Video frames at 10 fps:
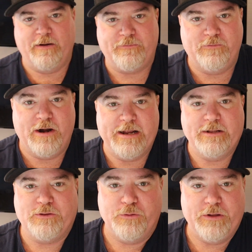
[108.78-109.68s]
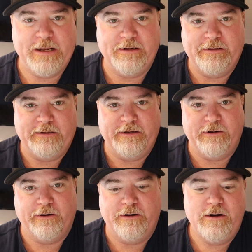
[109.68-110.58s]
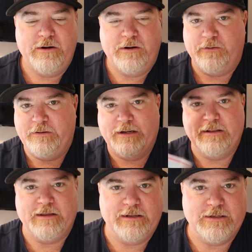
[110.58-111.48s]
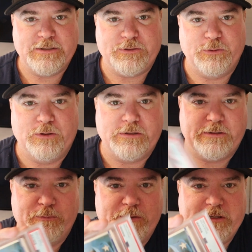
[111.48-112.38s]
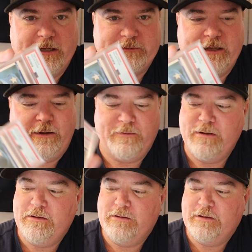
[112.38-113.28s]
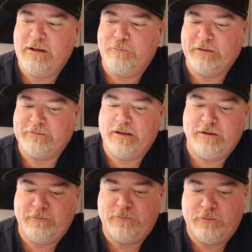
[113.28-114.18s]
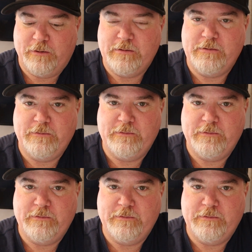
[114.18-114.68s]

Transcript: off running through the end of the year on anything in the store, so someone checked out and picked that up for